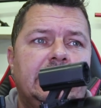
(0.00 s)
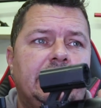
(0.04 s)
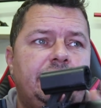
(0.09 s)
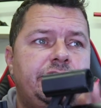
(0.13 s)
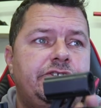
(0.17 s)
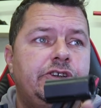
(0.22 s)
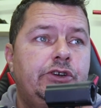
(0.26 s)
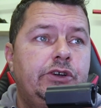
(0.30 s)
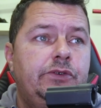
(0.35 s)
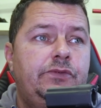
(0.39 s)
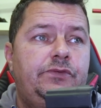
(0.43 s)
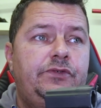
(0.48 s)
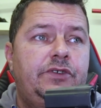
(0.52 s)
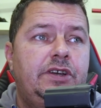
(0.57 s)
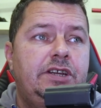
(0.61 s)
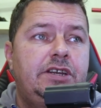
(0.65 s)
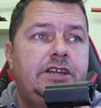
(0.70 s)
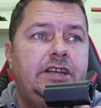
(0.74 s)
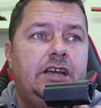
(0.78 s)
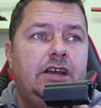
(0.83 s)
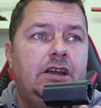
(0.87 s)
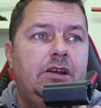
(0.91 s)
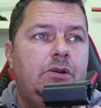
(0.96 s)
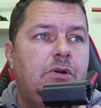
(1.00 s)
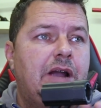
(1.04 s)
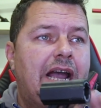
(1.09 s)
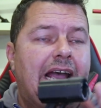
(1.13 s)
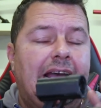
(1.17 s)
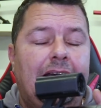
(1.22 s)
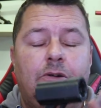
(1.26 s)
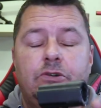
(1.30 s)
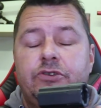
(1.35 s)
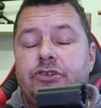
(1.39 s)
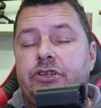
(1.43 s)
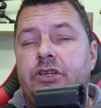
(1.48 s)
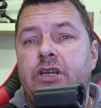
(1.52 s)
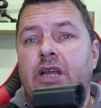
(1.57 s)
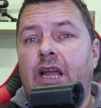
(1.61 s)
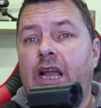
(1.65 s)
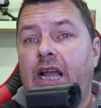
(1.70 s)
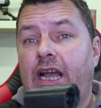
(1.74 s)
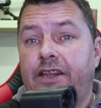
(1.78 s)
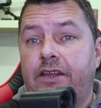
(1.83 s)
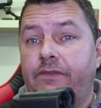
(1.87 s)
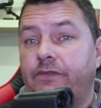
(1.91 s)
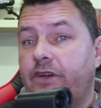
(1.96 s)
and gives you good video out,
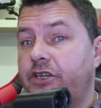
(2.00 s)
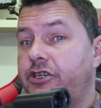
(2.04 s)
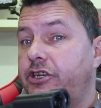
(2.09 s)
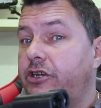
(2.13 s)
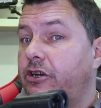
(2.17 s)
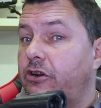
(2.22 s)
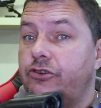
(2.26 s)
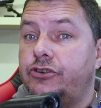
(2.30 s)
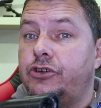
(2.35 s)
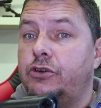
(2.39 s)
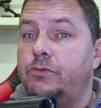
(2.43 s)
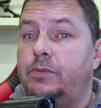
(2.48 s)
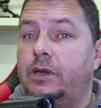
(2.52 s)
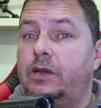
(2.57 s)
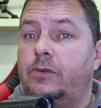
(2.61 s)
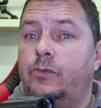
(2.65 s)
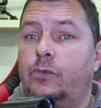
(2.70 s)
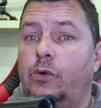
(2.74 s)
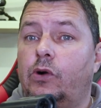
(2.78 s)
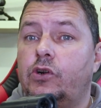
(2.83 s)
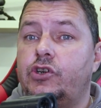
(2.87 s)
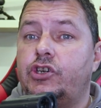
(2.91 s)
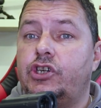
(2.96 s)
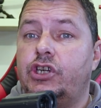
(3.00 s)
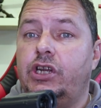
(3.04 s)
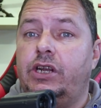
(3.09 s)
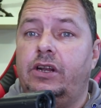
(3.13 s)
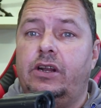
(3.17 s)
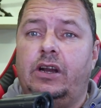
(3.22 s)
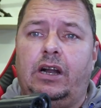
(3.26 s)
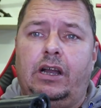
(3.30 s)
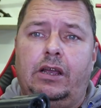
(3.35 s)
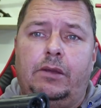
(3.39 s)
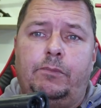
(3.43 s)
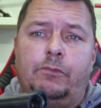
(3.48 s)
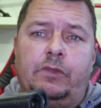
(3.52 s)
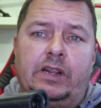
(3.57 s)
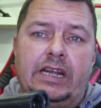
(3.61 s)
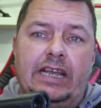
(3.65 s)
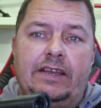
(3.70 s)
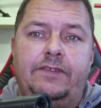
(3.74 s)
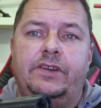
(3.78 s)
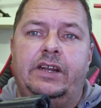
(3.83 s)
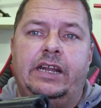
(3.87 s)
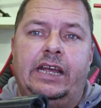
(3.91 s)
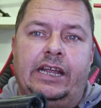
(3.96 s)
and the videos you've been watching, I'm
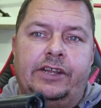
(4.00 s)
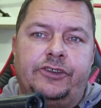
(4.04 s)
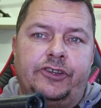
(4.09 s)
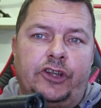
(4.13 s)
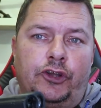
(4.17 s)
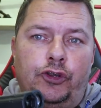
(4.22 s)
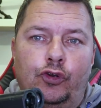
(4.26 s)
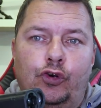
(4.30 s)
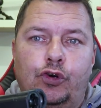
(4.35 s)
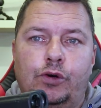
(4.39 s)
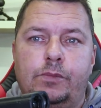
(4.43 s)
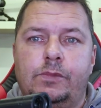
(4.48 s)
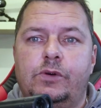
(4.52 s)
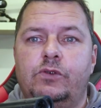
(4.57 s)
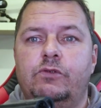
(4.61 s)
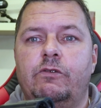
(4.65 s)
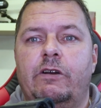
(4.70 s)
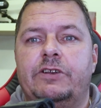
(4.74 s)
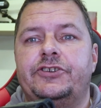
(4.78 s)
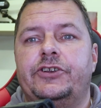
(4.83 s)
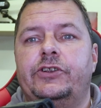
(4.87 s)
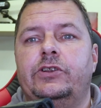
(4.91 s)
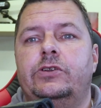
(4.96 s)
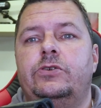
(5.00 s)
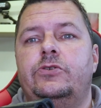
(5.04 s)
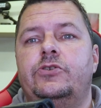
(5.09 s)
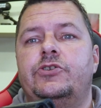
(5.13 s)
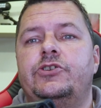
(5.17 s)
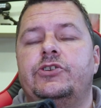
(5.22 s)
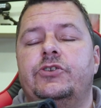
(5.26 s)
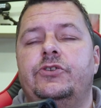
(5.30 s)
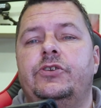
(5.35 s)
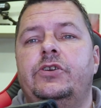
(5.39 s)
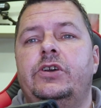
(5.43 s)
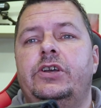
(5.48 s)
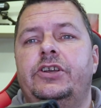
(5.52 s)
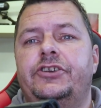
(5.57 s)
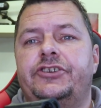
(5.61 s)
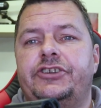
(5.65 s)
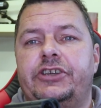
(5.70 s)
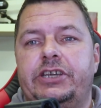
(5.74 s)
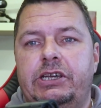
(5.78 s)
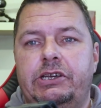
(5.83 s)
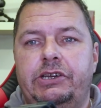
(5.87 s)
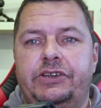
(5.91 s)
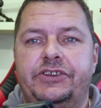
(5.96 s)
leaving them the normal resolution
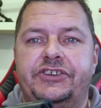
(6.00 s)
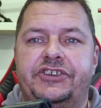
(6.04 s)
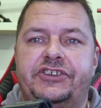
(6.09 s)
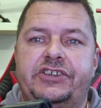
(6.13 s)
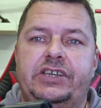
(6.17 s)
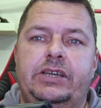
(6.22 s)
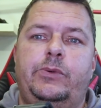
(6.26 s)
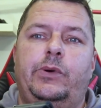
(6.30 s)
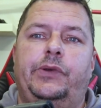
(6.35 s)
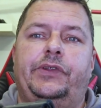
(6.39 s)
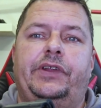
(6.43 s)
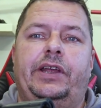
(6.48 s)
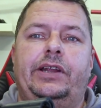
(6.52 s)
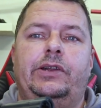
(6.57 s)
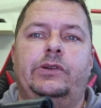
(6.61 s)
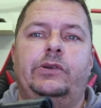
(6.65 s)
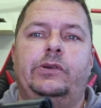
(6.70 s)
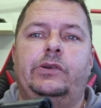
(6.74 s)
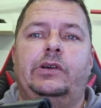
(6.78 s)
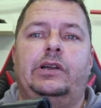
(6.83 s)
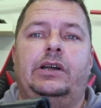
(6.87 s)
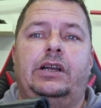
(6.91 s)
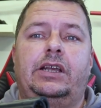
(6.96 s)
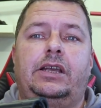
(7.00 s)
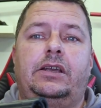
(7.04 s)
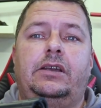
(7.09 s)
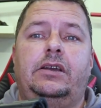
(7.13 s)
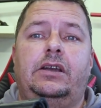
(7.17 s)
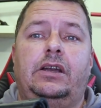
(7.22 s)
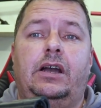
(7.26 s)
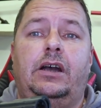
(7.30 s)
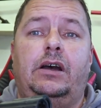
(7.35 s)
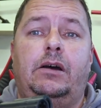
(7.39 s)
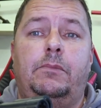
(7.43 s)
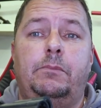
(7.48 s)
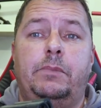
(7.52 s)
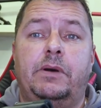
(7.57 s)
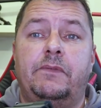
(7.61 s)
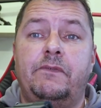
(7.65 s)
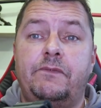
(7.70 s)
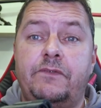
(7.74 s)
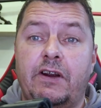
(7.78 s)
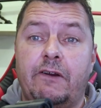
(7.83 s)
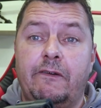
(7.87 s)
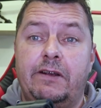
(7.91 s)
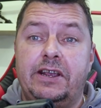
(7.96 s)
so you can see what they look like. But
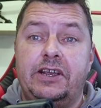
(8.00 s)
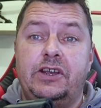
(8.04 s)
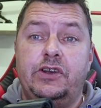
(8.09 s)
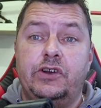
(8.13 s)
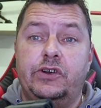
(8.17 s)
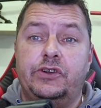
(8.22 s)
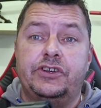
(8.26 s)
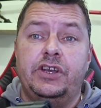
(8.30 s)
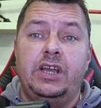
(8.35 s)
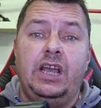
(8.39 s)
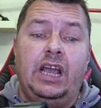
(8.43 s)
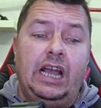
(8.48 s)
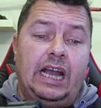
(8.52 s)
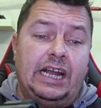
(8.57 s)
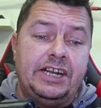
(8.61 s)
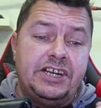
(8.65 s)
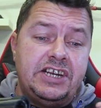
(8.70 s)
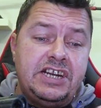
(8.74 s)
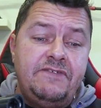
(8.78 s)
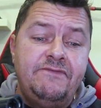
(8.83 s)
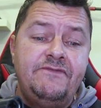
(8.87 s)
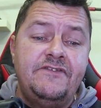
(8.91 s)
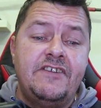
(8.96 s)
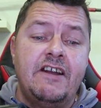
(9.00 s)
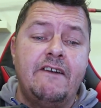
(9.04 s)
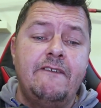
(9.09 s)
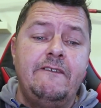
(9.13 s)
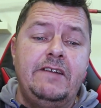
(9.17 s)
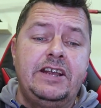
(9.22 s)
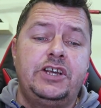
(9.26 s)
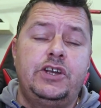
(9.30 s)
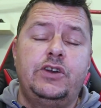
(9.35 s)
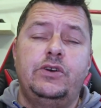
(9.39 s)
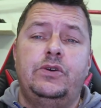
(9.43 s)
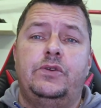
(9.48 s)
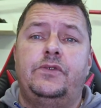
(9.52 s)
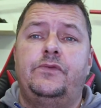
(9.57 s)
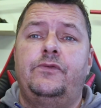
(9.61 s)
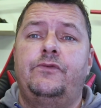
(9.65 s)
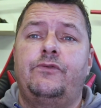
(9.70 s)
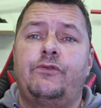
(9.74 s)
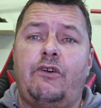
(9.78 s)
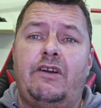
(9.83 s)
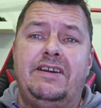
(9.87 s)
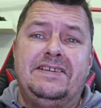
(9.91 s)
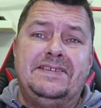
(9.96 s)
very good, and very good
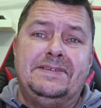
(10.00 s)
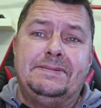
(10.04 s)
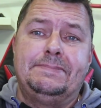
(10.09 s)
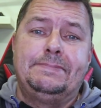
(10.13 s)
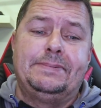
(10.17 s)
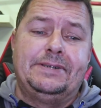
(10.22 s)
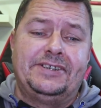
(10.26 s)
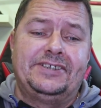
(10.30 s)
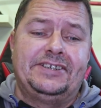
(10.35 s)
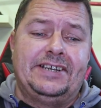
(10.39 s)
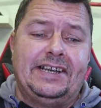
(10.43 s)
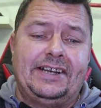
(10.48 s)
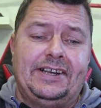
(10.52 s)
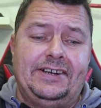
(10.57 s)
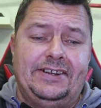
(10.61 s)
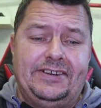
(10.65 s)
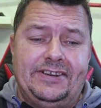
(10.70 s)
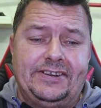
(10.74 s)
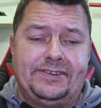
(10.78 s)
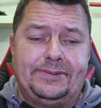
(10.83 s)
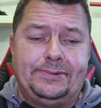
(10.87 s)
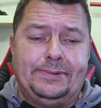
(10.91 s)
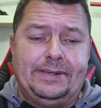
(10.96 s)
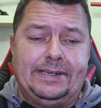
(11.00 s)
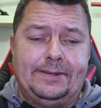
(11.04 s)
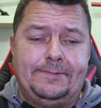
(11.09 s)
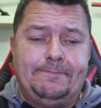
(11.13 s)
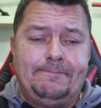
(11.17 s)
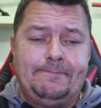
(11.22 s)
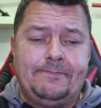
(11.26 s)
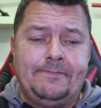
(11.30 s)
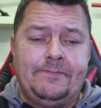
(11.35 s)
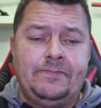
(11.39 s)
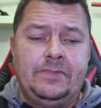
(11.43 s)
frames per second as well.